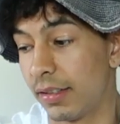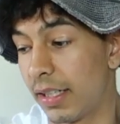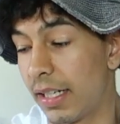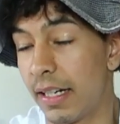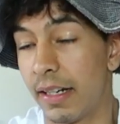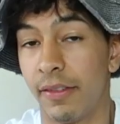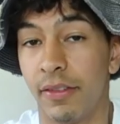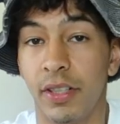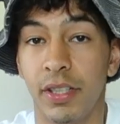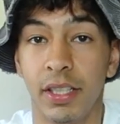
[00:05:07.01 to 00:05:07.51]

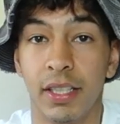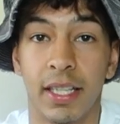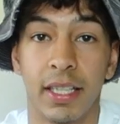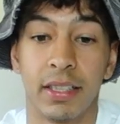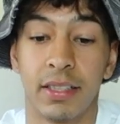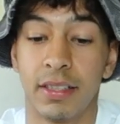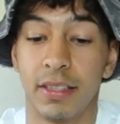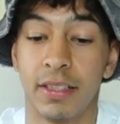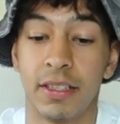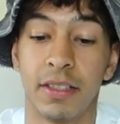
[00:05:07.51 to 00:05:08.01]
I really
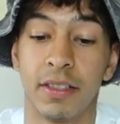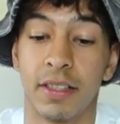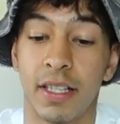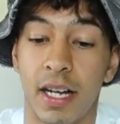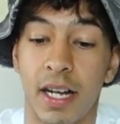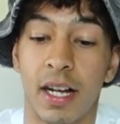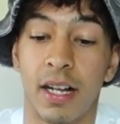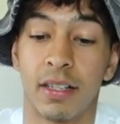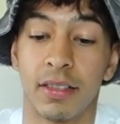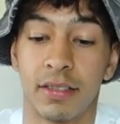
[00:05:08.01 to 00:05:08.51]
like. These is
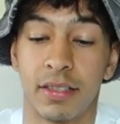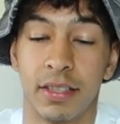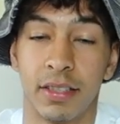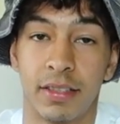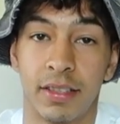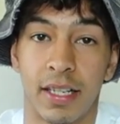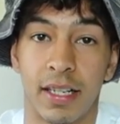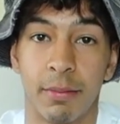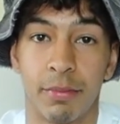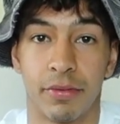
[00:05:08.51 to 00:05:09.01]
honestly
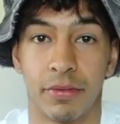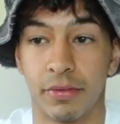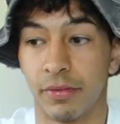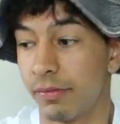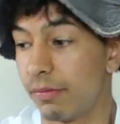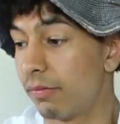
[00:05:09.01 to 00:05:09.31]
top,